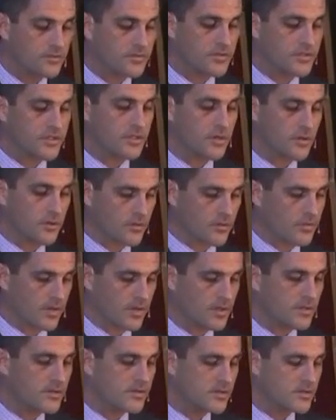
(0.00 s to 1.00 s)
of
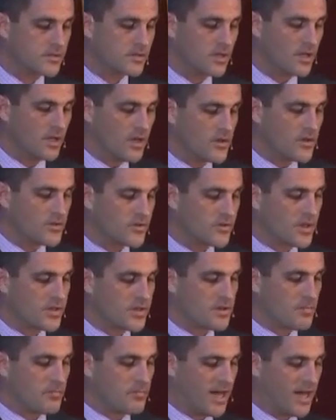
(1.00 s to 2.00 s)
service so
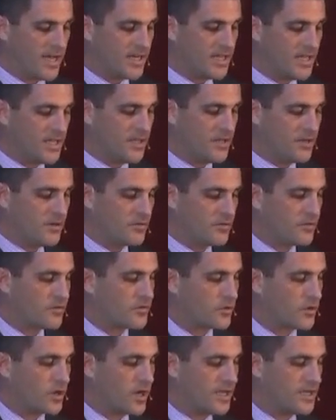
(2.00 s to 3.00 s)
that the body of
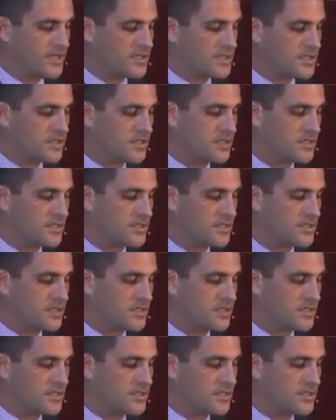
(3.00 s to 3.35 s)
Christ